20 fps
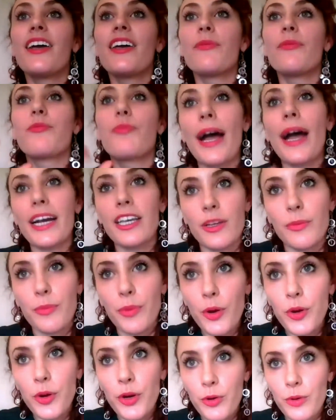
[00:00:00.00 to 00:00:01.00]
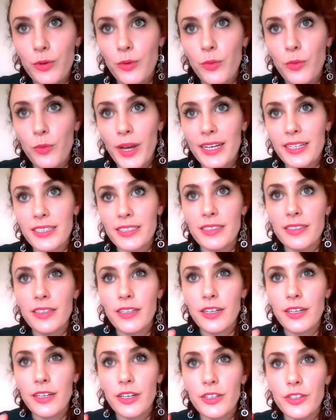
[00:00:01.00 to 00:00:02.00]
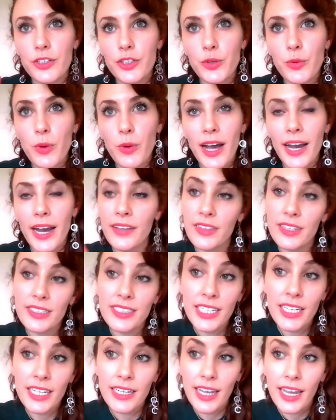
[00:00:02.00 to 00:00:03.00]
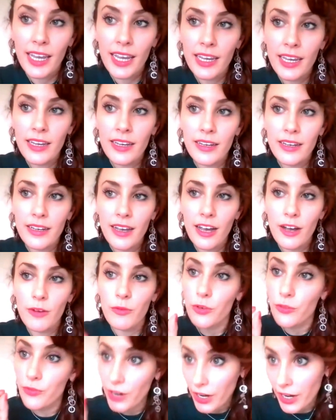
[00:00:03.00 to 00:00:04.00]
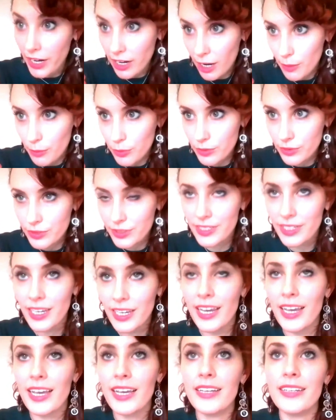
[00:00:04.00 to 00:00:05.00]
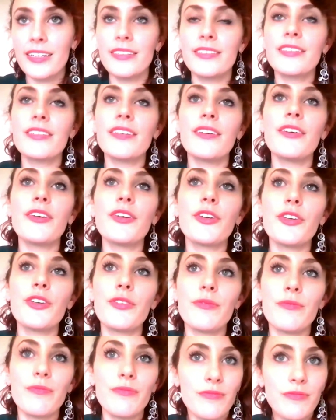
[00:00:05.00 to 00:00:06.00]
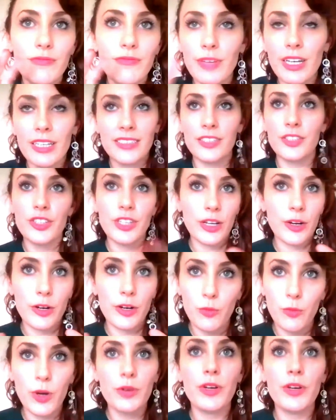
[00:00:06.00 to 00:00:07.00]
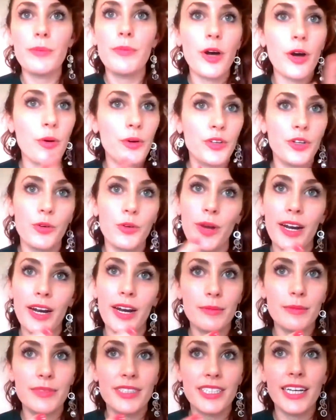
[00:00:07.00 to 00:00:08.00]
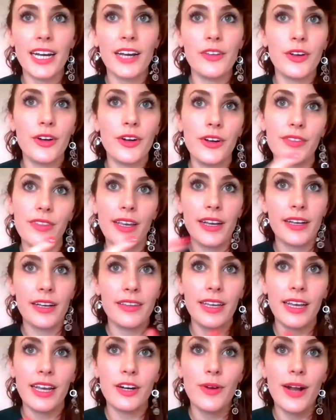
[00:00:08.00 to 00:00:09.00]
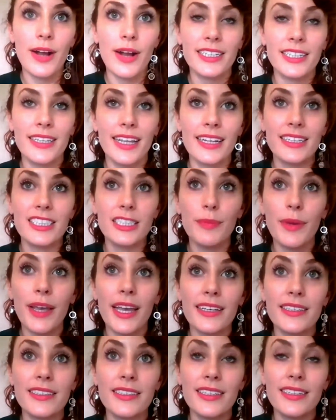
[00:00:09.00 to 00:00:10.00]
Back in the proto ways, the UI and the DNA were very coupled, and essentially you're in one repo and you're writing them together and they interact in that space.